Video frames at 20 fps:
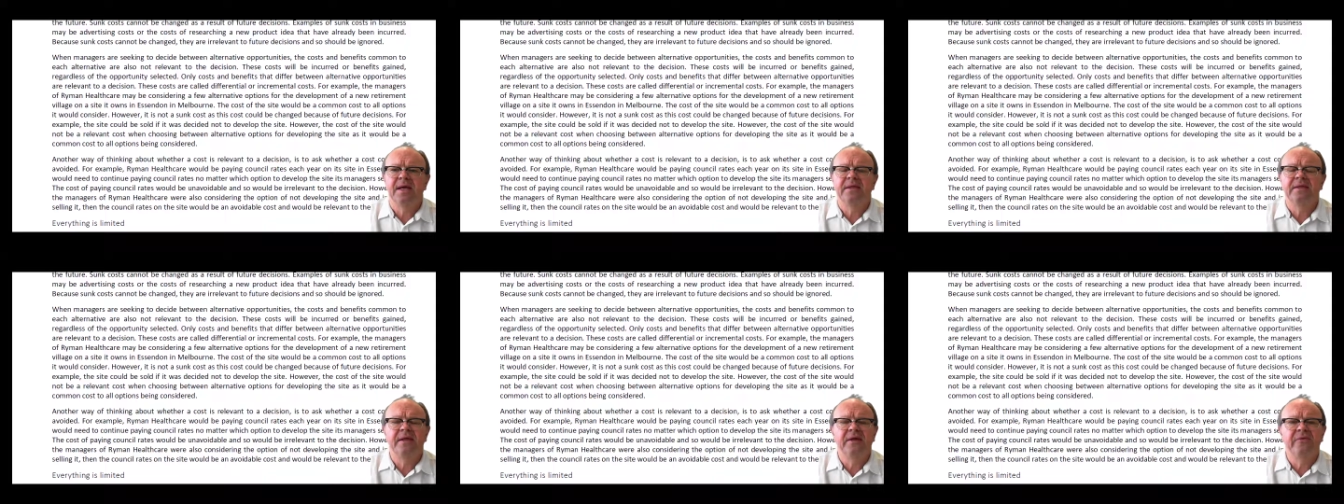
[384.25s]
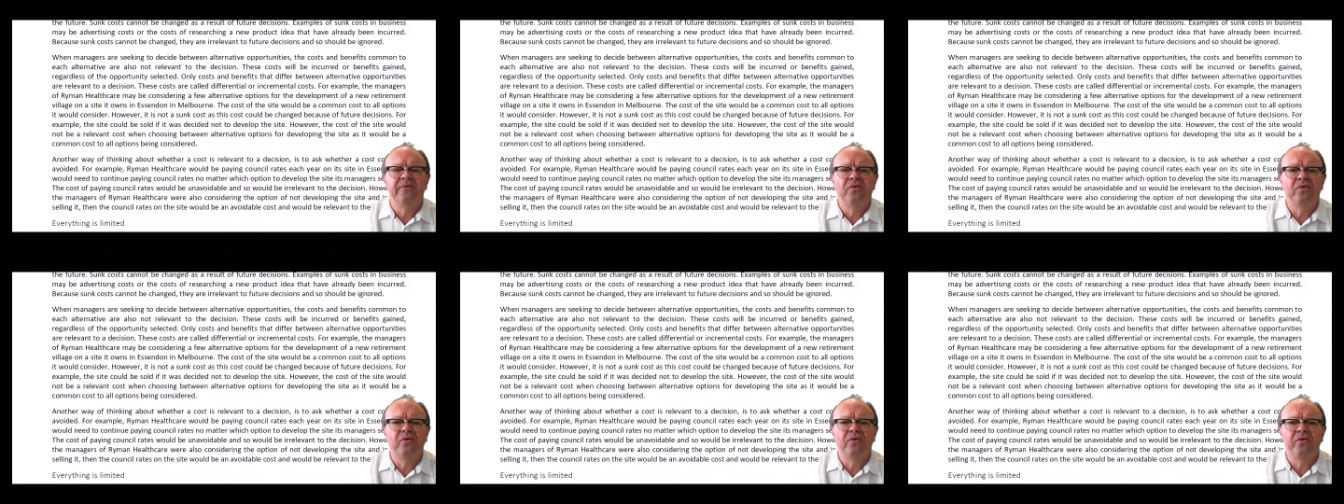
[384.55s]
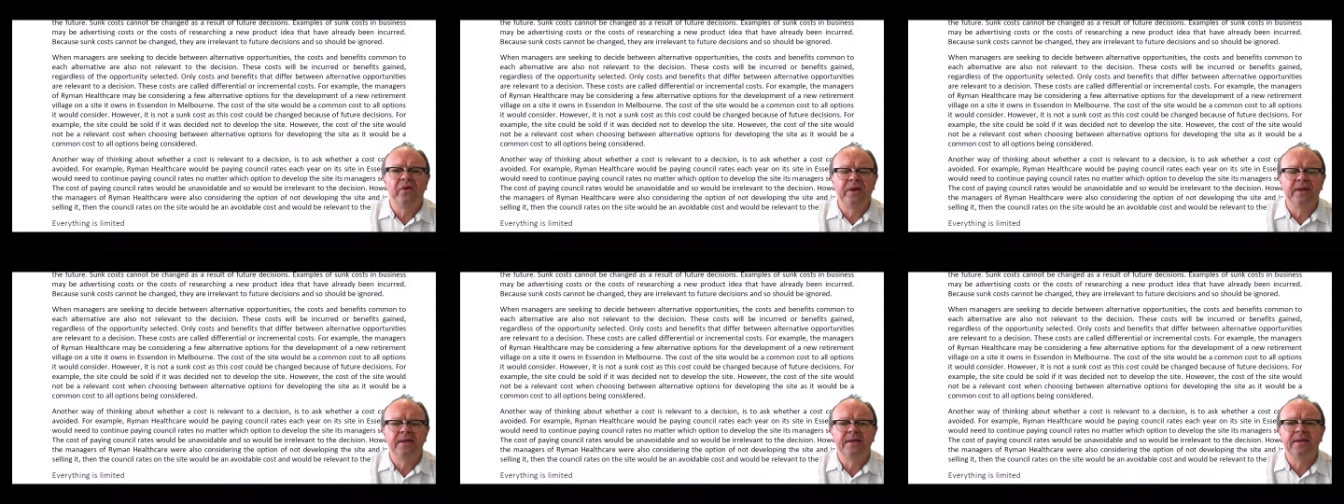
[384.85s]
that have
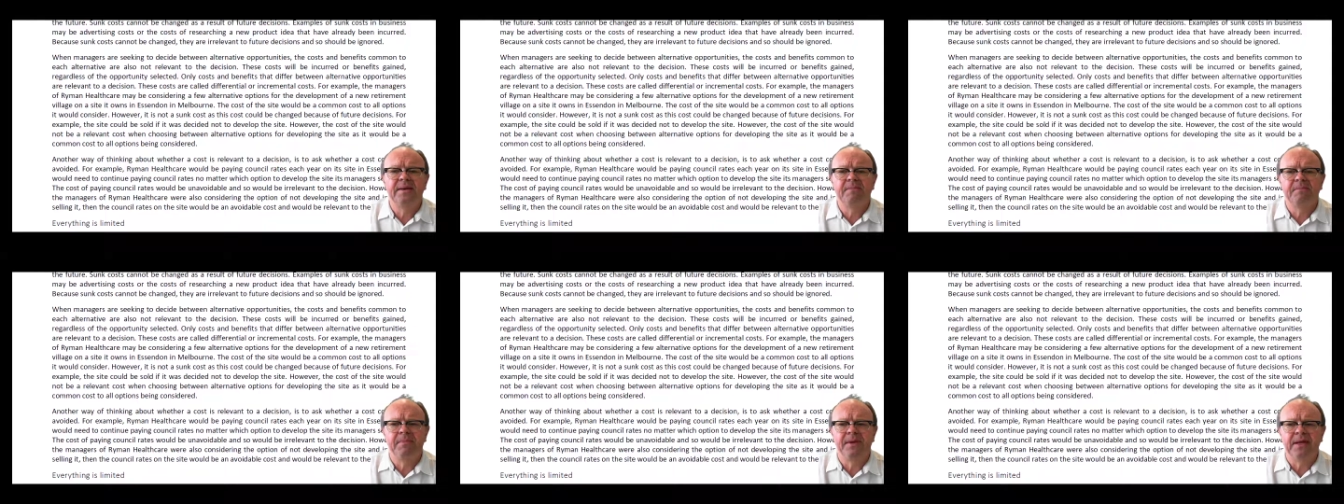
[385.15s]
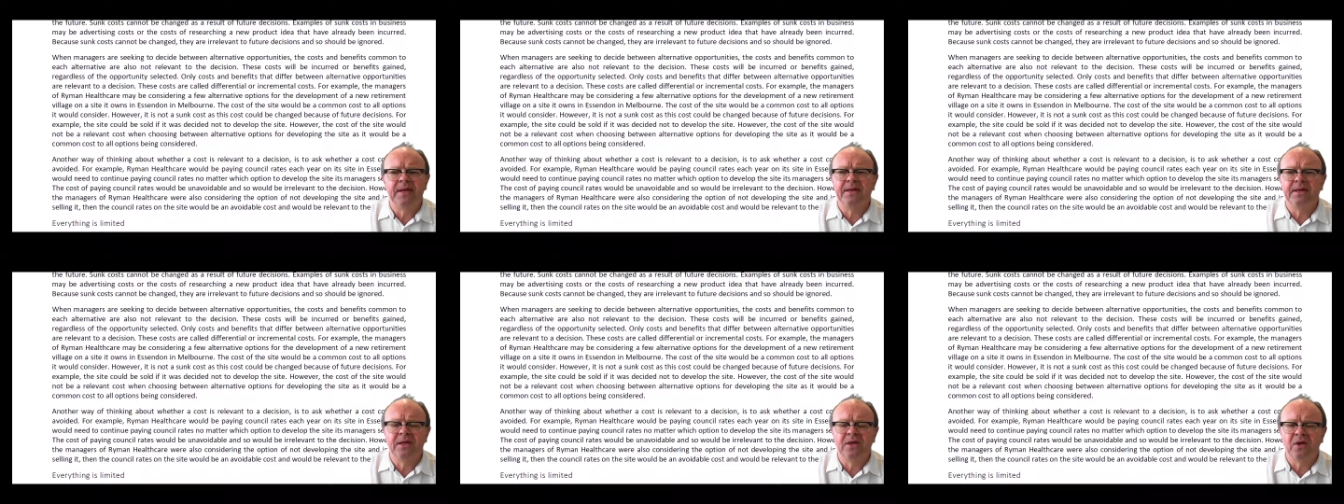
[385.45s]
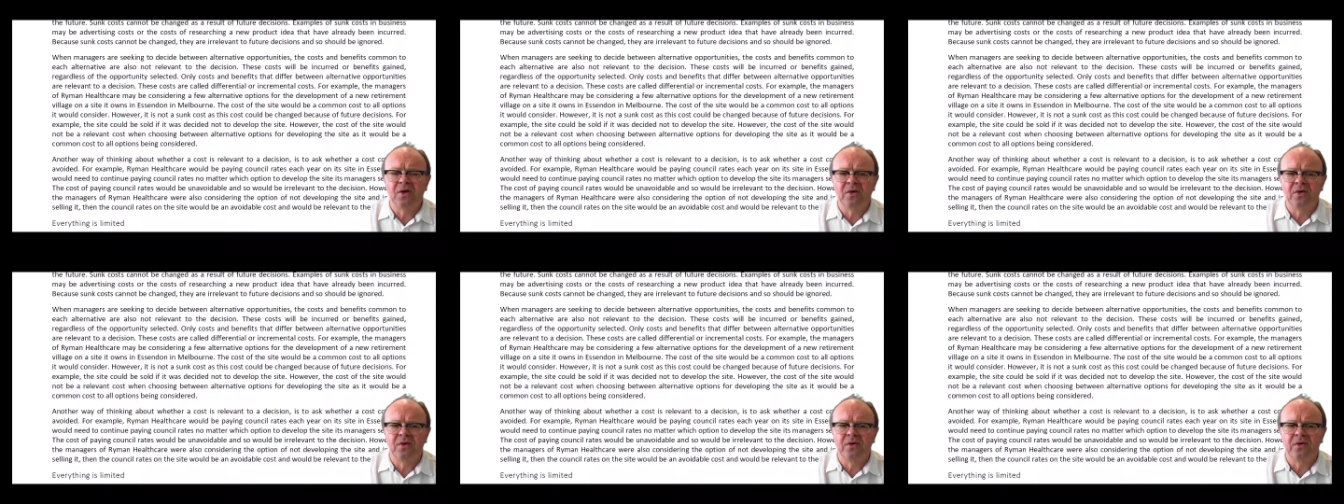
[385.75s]
already been
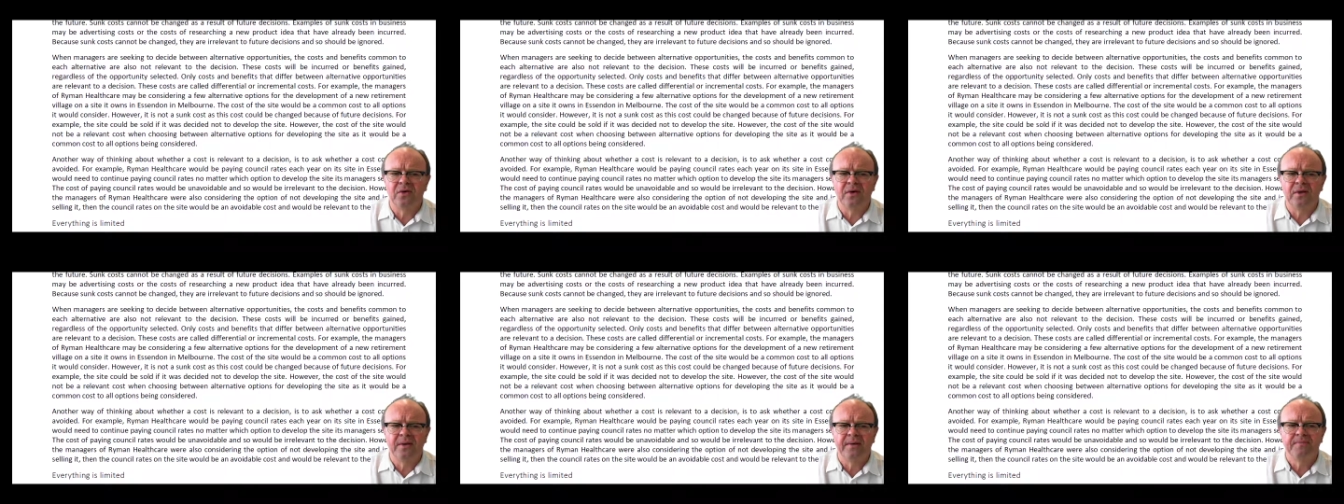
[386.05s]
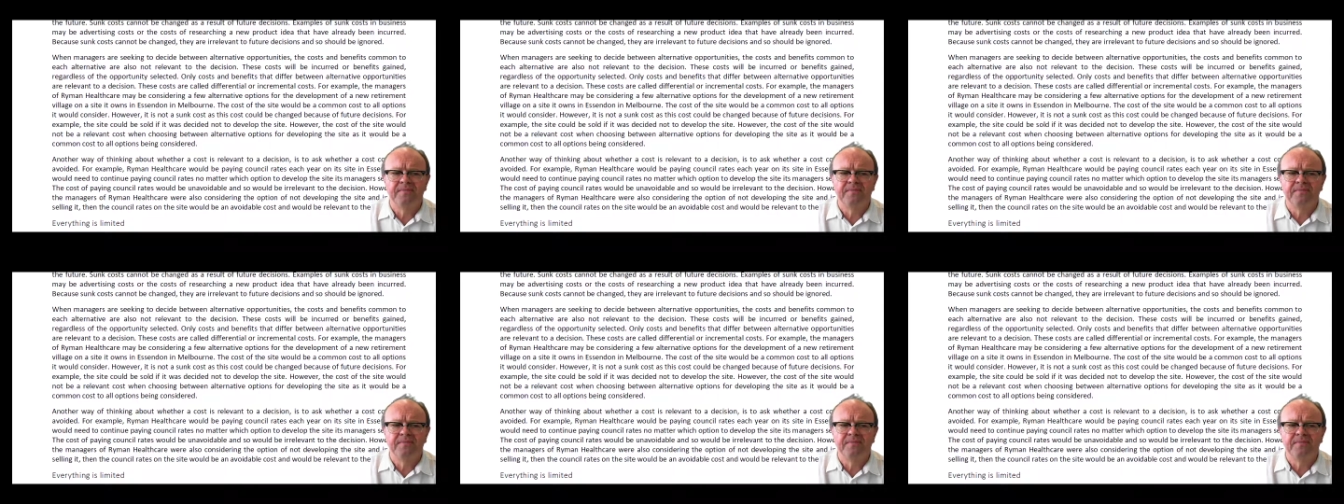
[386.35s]
incurred.